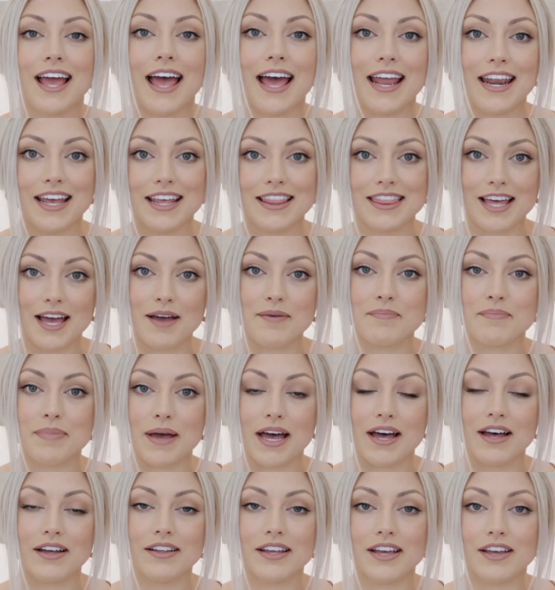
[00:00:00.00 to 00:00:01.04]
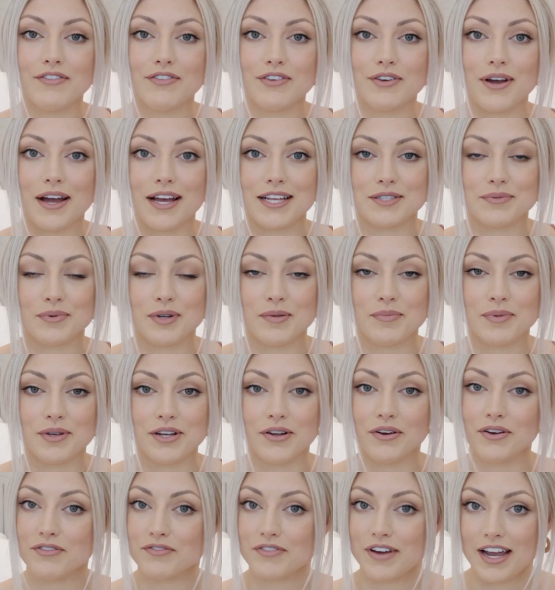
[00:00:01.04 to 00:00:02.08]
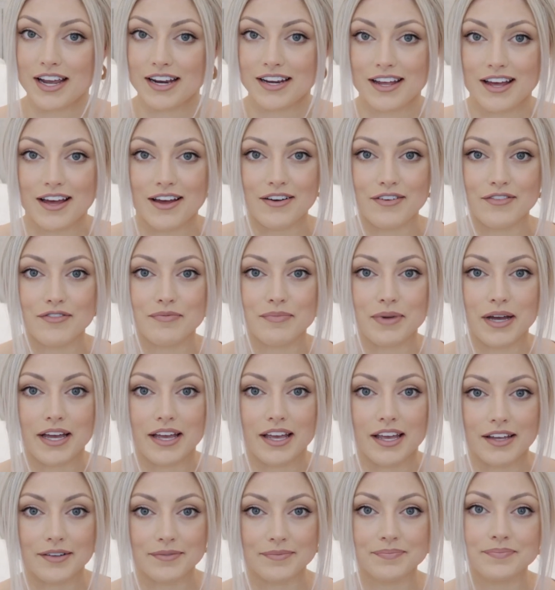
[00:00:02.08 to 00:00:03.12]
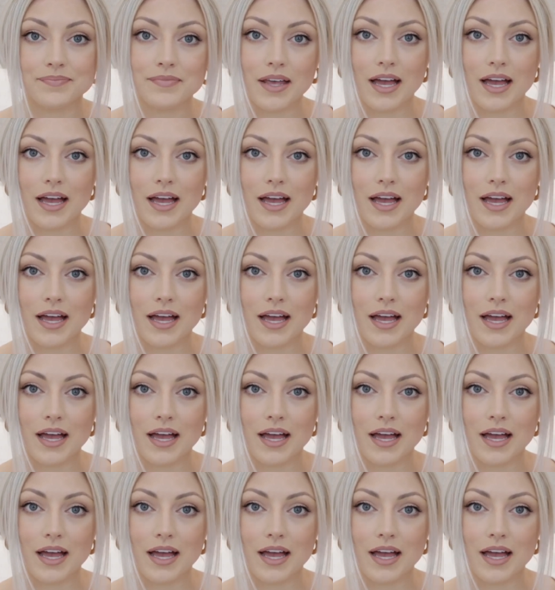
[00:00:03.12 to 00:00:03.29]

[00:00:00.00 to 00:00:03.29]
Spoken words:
and hit that bell if you guys want to be notified of my